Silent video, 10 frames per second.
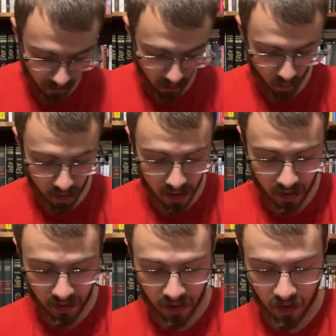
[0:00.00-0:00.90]
we're here
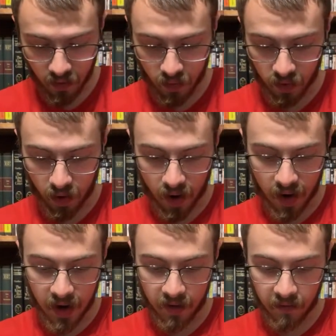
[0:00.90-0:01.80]
now, we're
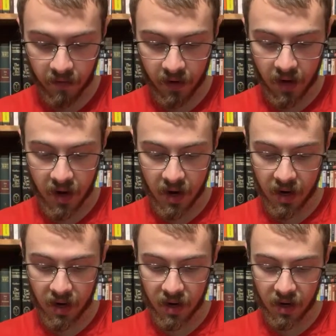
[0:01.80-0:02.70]
live,
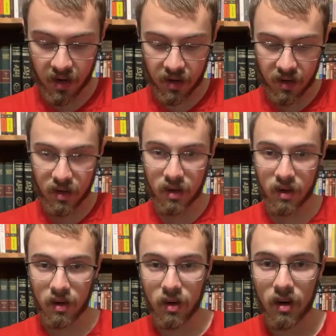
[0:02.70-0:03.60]
and
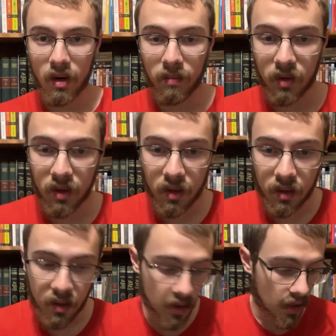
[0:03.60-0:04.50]
I'm gonna
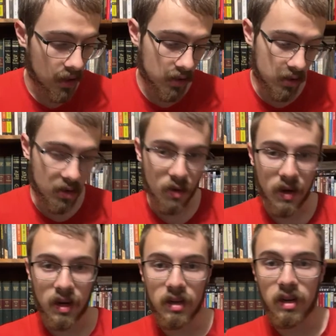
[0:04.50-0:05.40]
just go
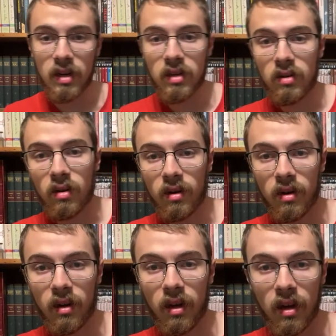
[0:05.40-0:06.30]
ahead and get started
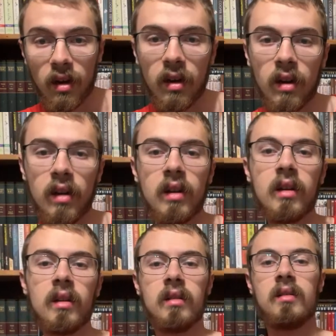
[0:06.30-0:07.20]
again.
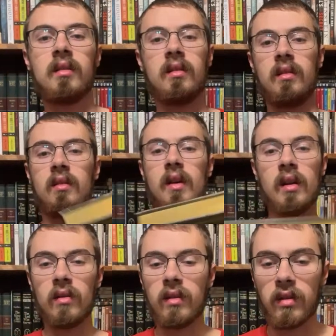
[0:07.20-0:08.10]
So I
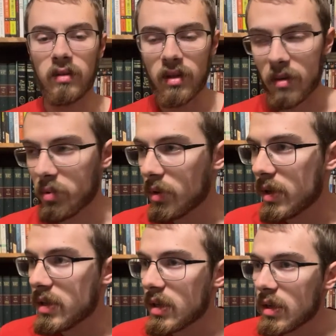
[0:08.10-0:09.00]
don't think there's any
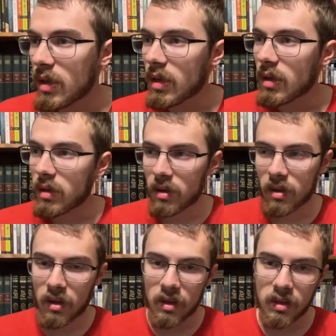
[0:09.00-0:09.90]
point in
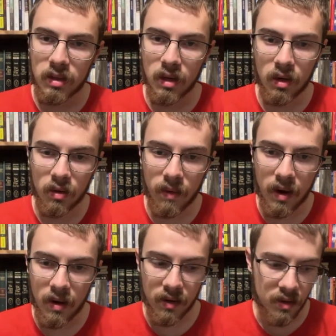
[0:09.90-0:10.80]
sticking
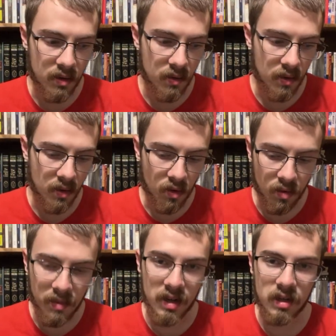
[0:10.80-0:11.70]
around and doing a
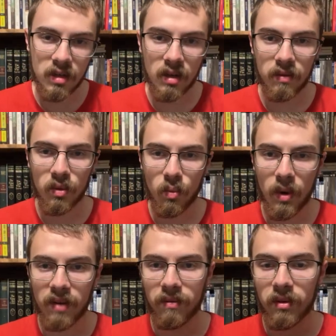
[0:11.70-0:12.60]
whole bunch of stuff to
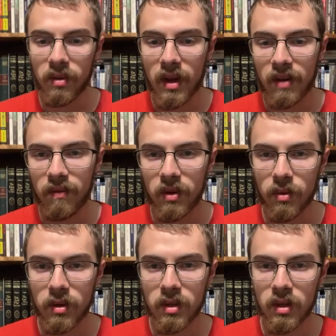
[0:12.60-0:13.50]
wait for live
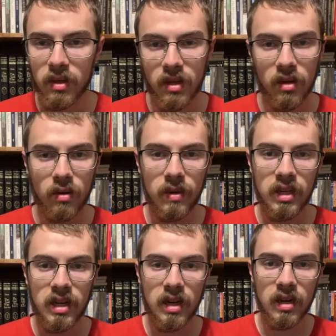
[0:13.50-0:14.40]
viewers, because they
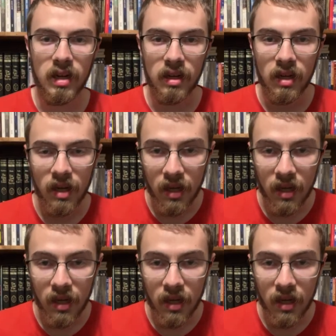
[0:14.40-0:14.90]
always tend to